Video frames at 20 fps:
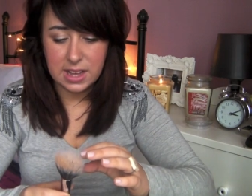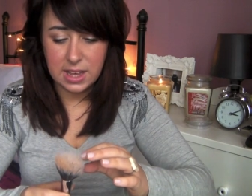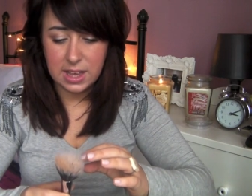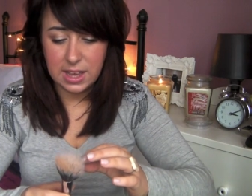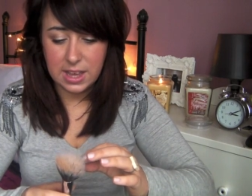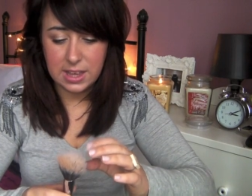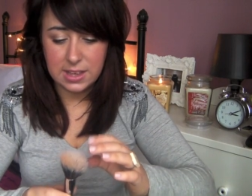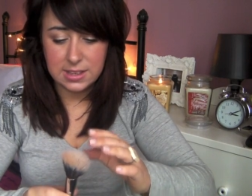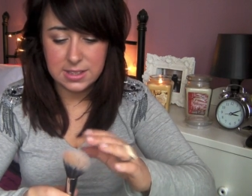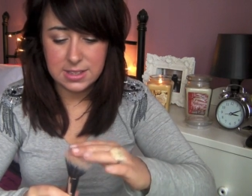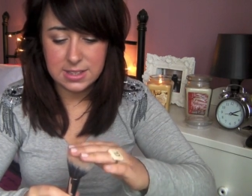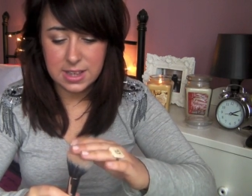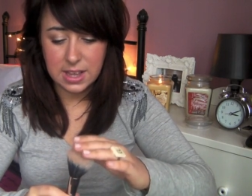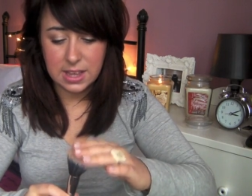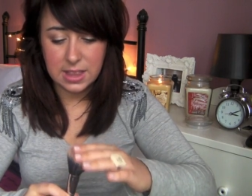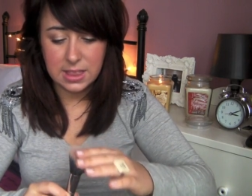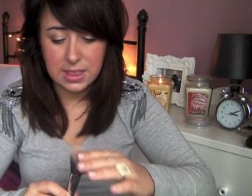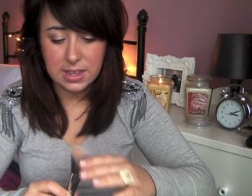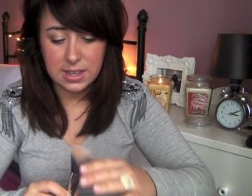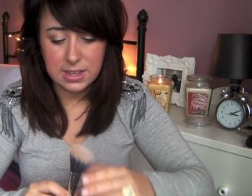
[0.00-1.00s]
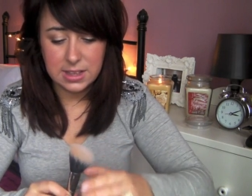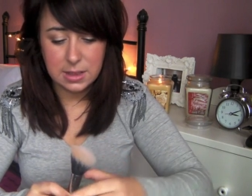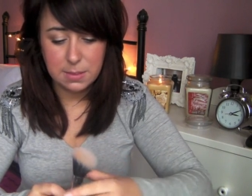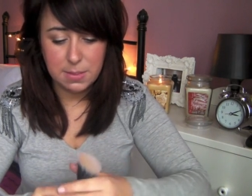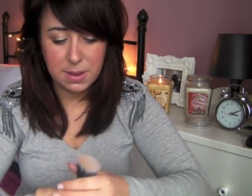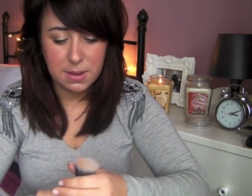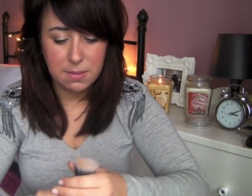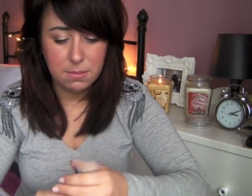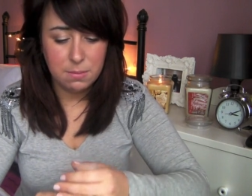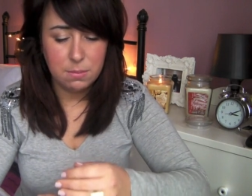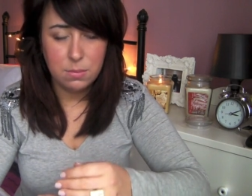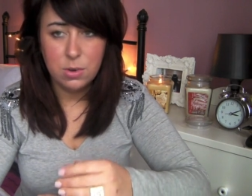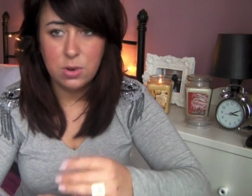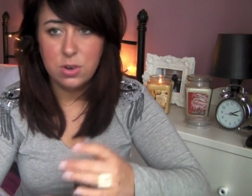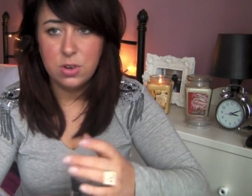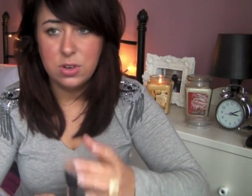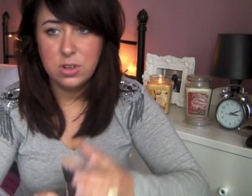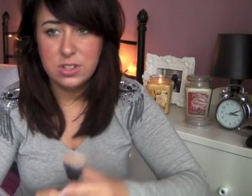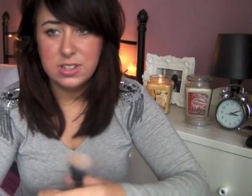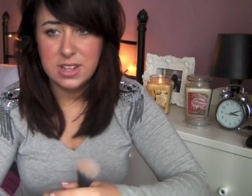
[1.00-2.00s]
it's a little bit
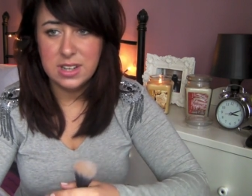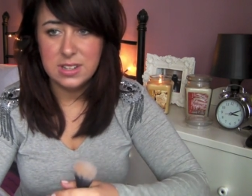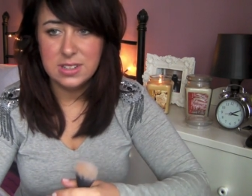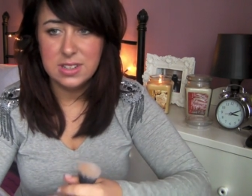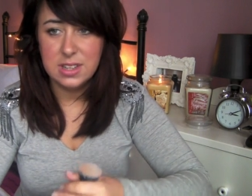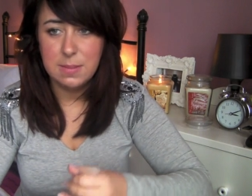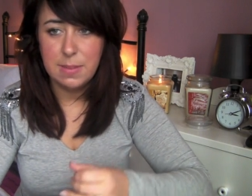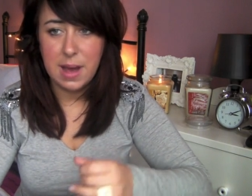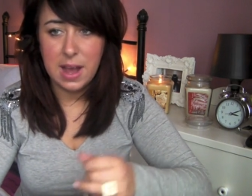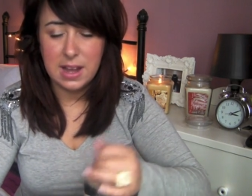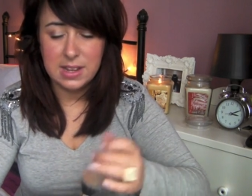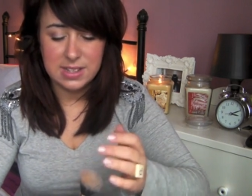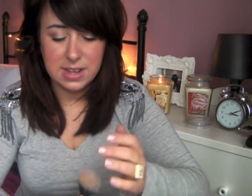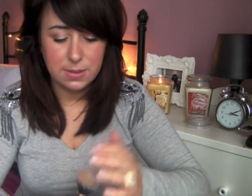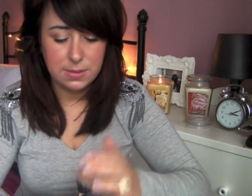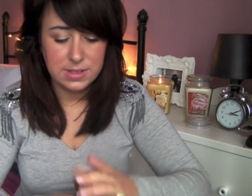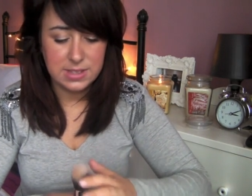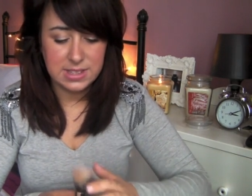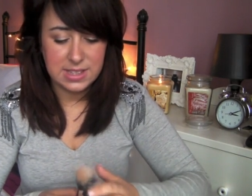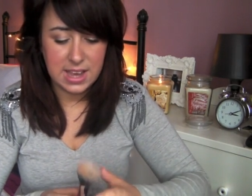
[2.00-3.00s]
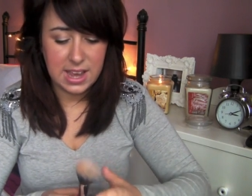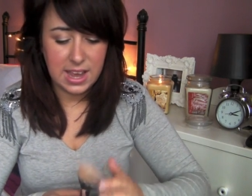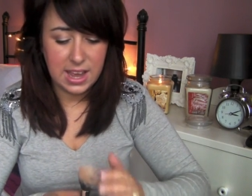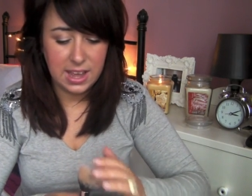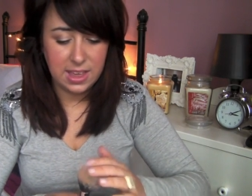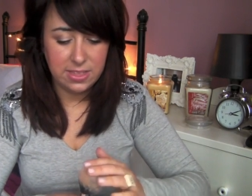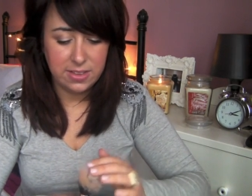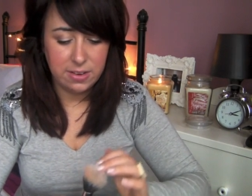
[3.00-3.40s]
more densely packed, I would say.